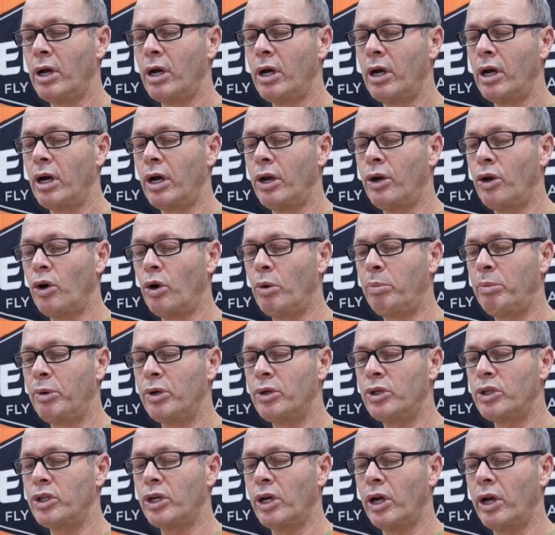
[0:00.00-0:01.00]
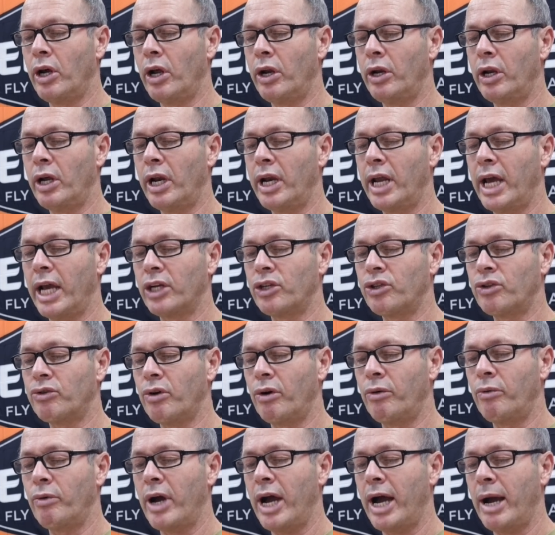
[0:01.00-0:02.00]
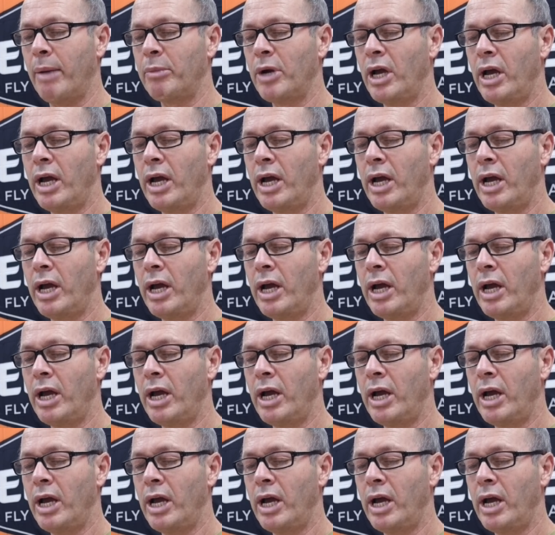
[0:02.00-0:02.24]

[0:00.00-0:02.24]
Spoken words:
an open turn, an extra wrap.